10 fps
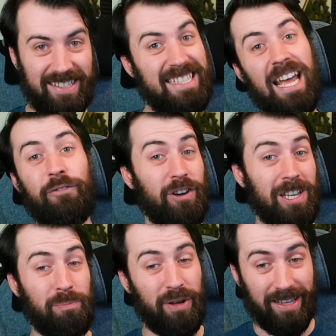
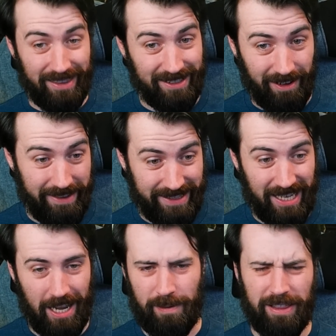Definitely putting this on the
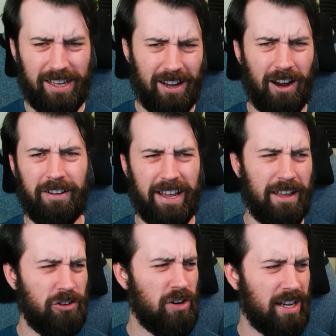team. I think I already
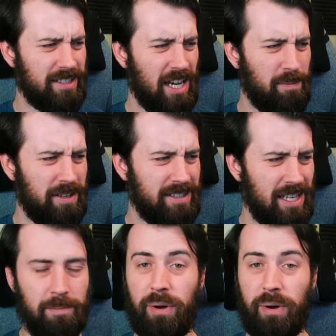had a dragon type on the team,